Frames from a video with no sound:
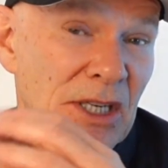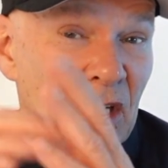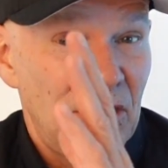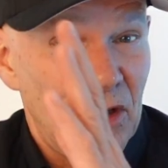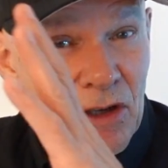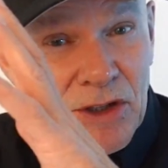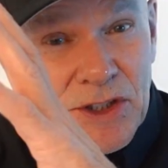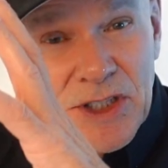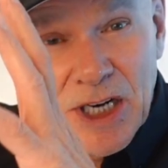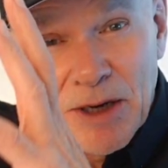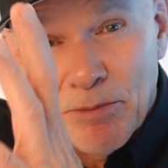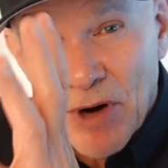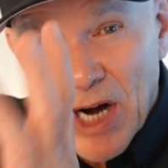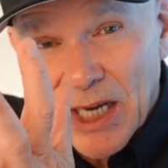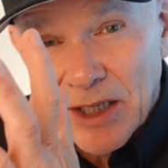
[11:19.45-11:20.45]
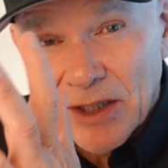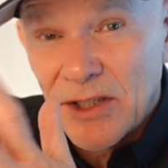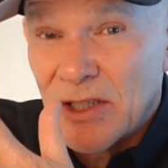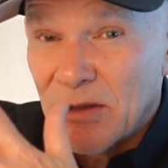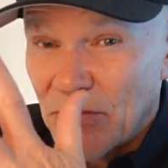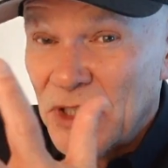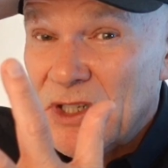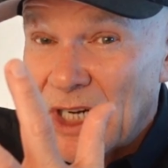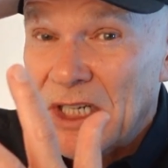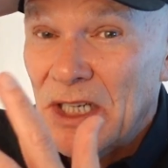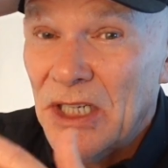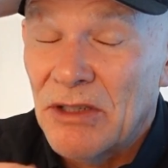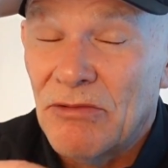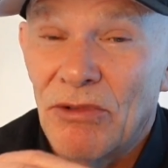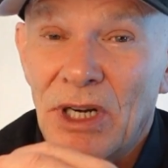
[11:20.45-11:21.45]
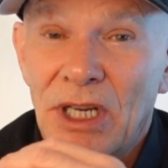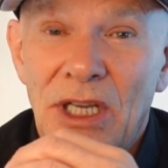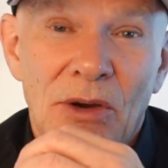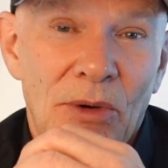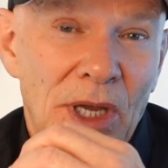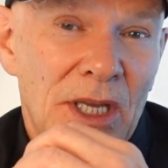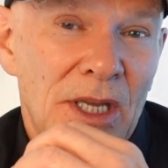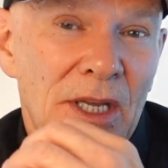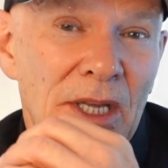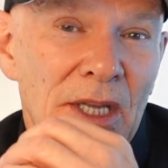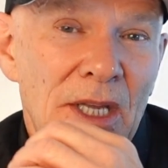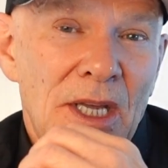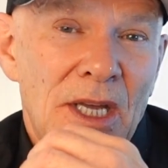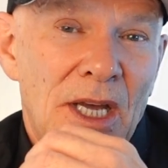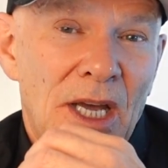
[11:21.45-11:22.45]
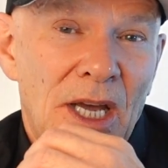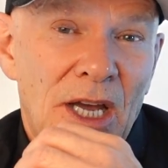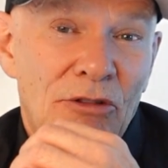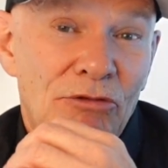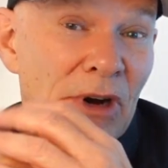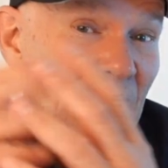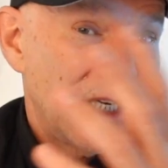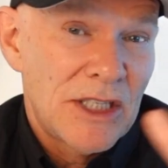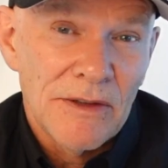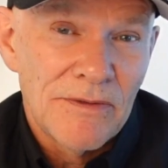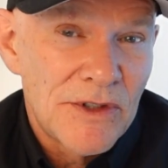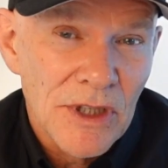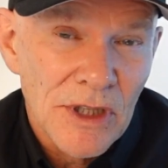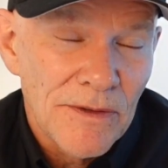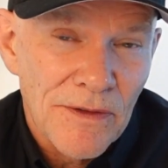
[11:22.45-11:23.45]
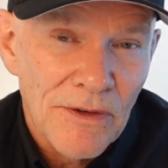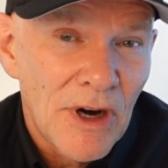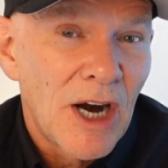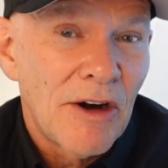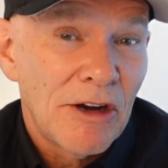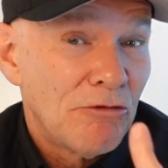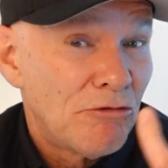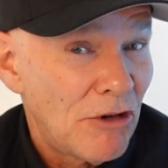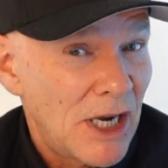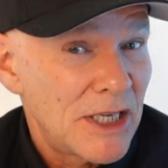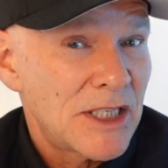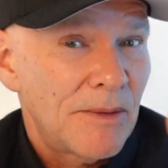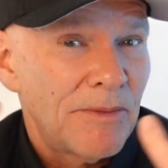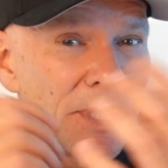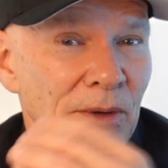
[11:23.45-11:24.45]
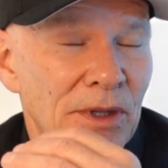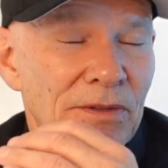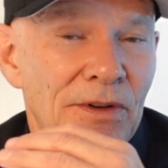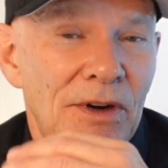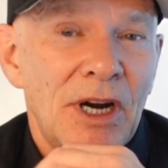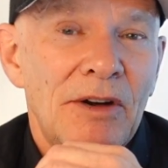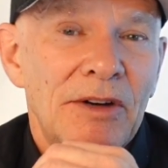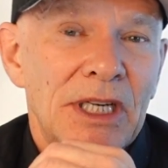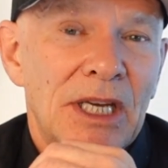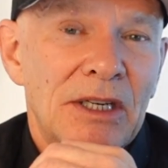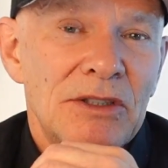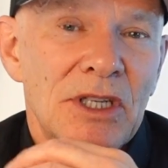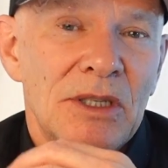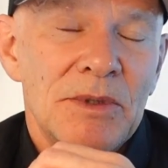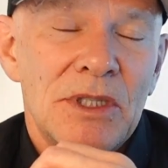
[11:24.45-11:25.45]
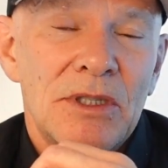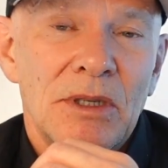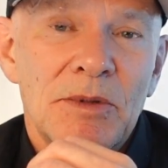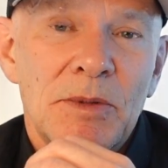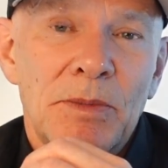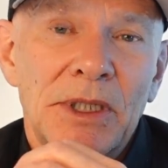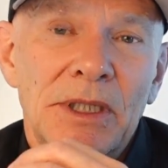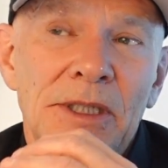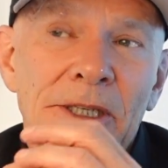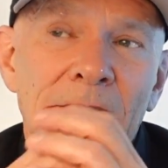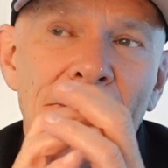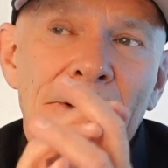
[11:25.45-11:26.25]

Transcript: Here you've got to say in brackets, Mercedes really quick relative to the Ferrari, right up there with the Ferrari now in terms of top speed.